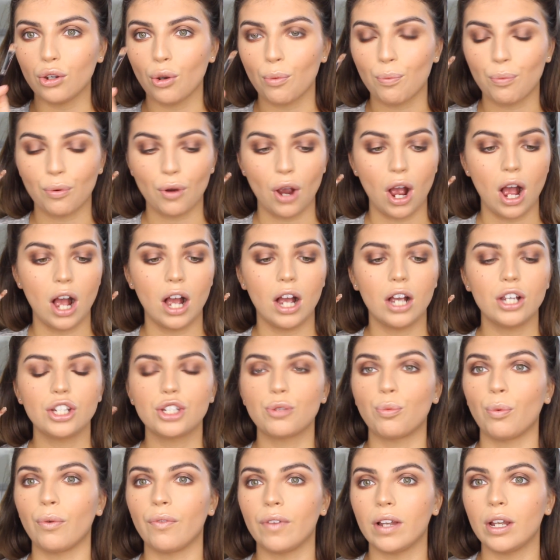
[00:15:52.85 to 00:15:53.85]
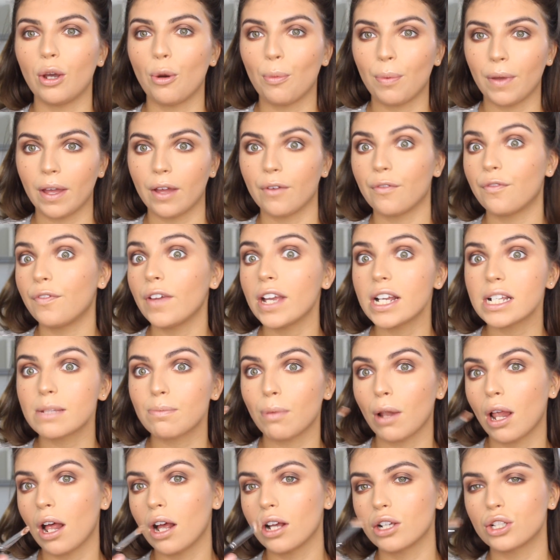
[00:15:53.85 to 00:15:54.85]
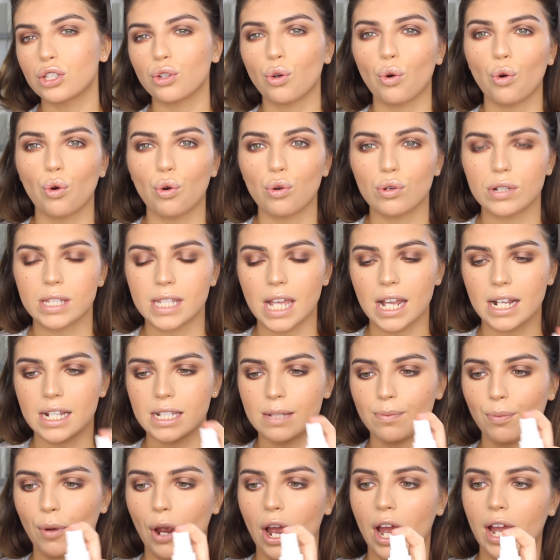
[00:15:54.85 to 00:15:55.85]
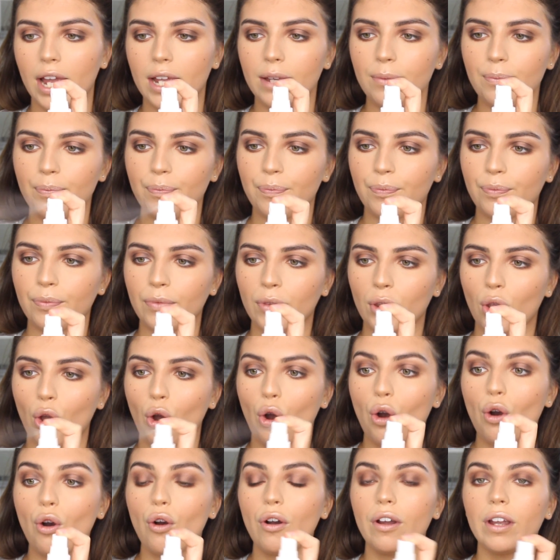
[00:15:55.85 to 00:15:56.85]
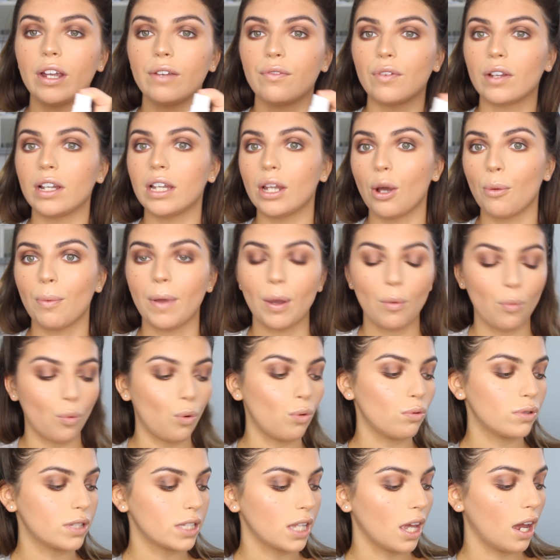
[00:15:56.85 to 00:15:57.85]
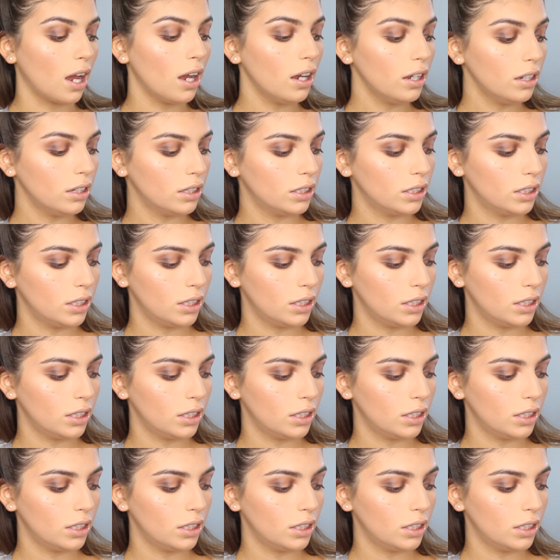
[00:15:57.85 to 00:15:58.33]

your brush with a little bit of Fix Plus or setting spray, or even a little bit of water,